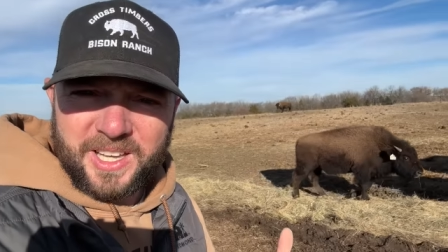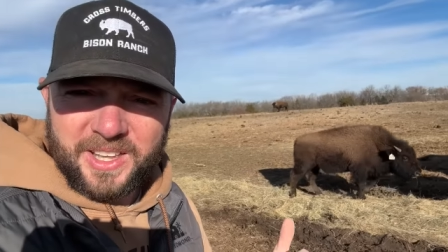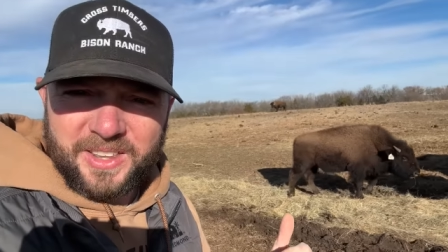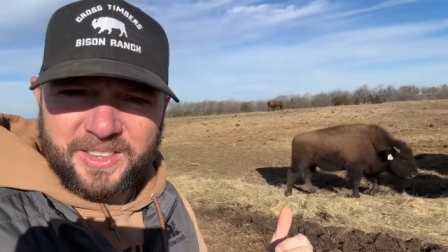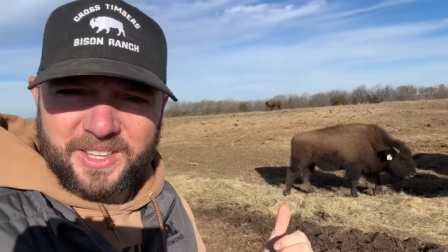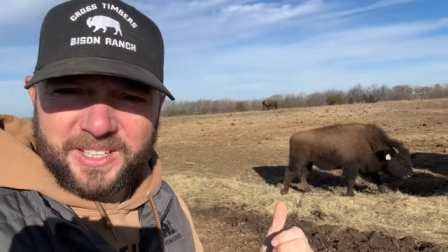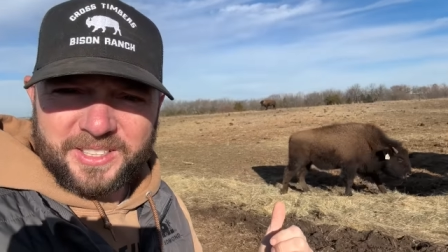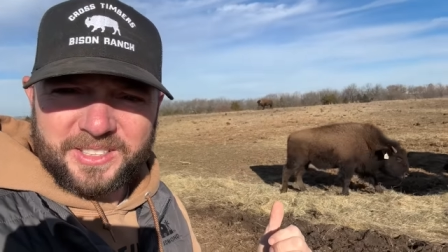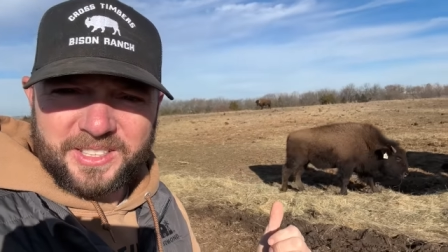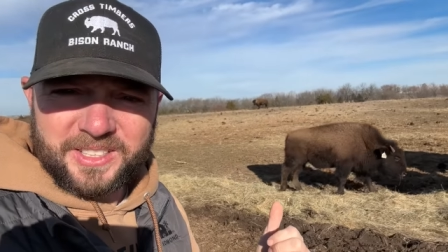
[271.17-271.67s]

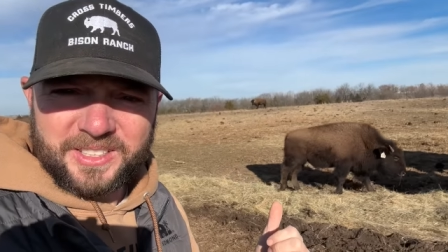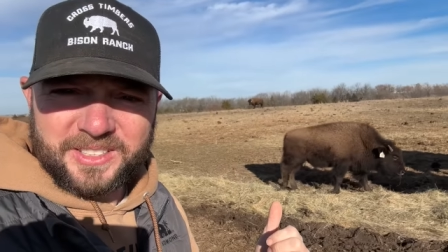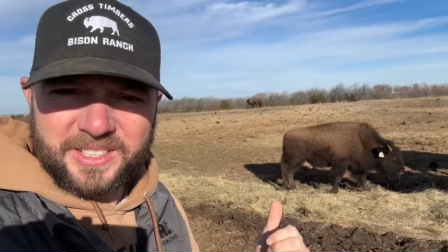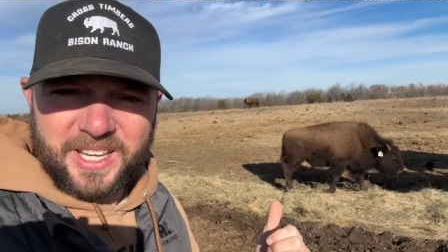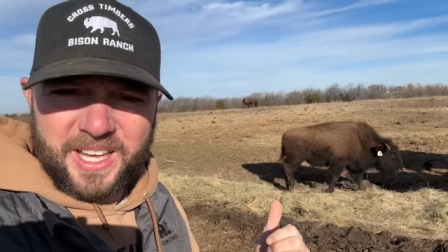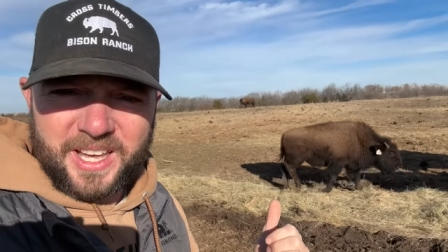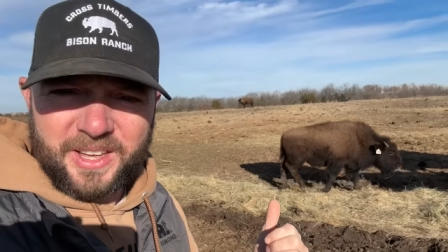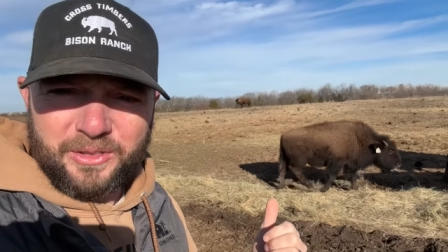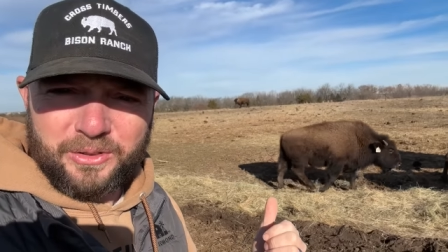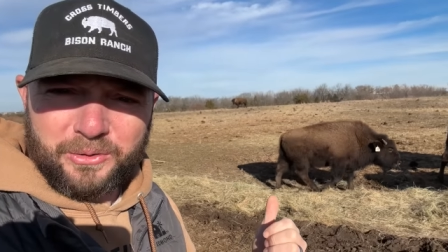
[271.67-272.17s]
This is
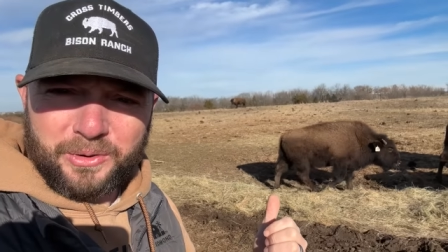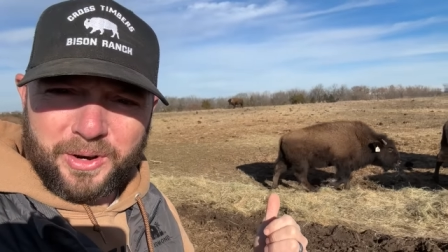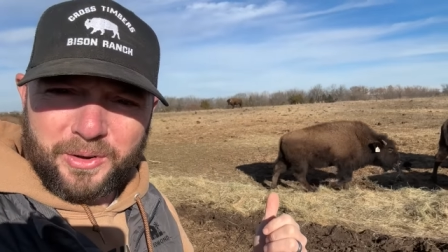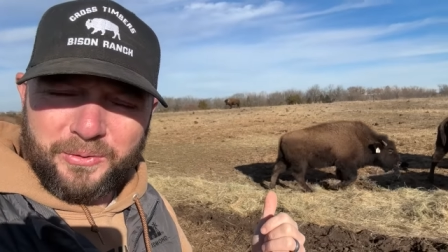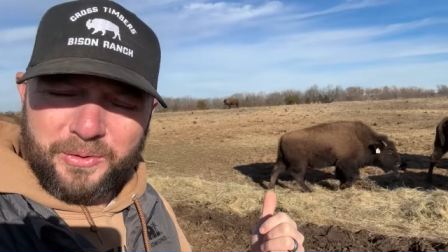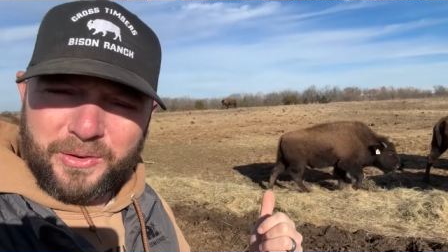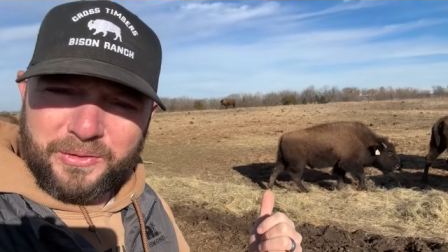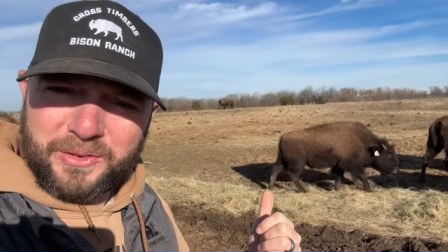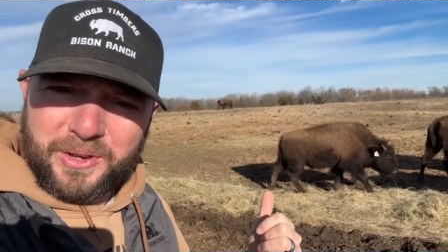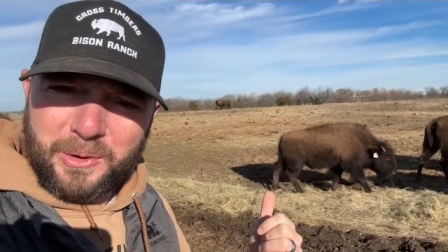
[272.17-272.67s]
a
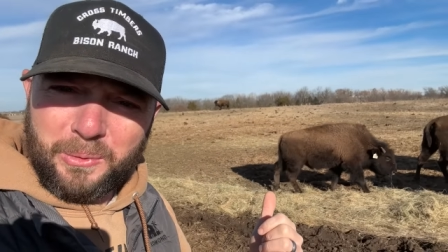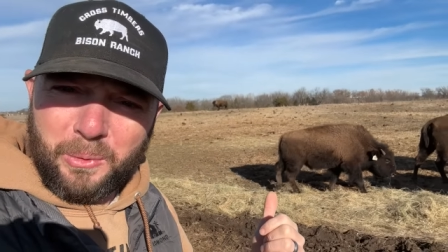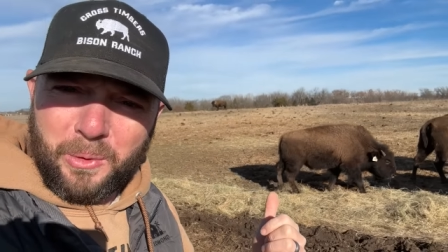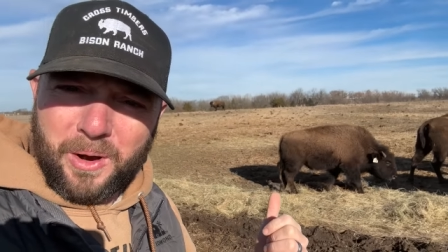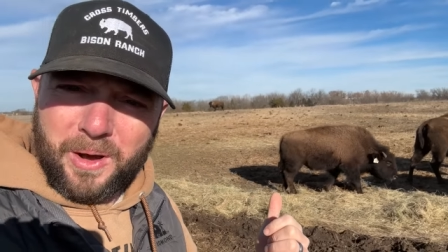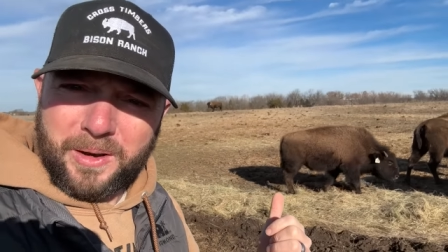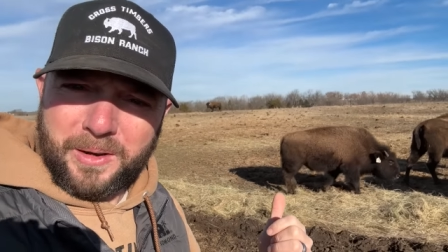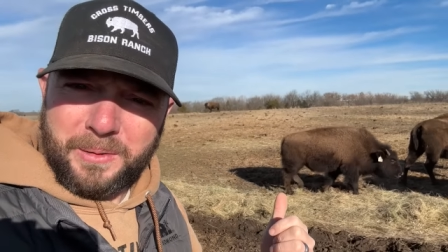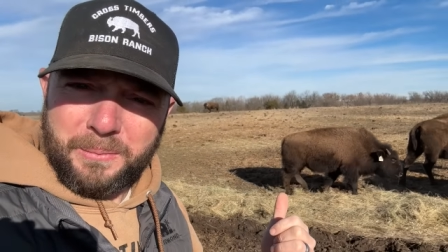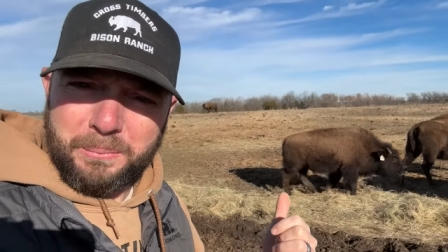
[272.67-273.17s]

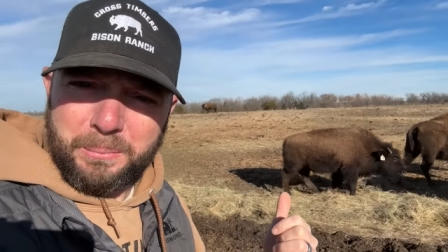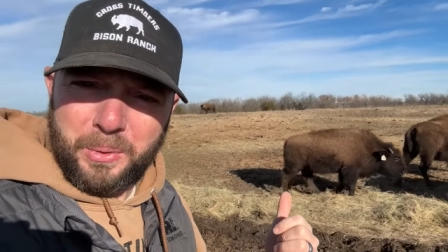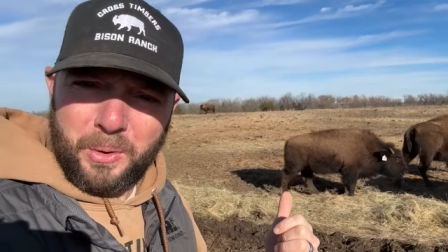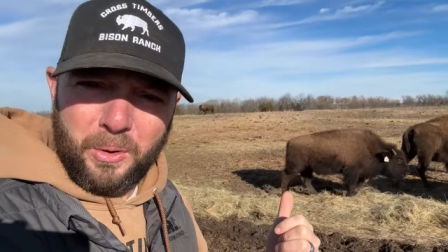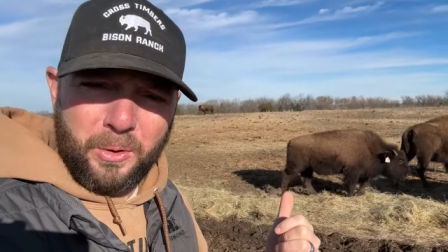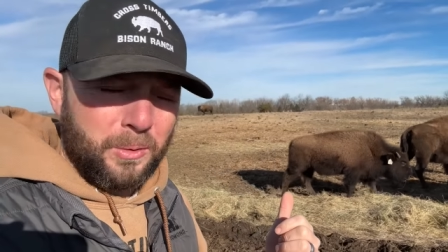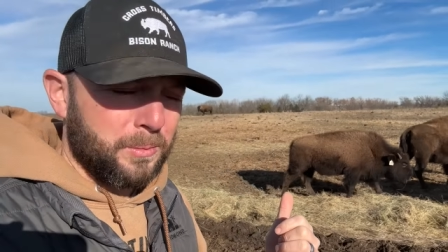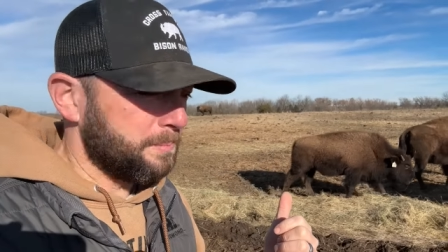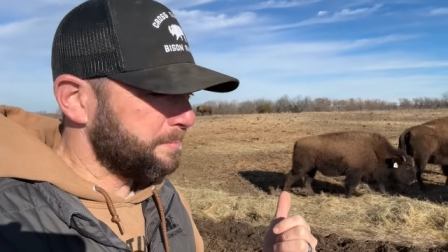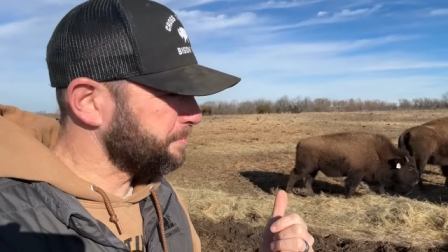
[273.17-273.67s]
351 bull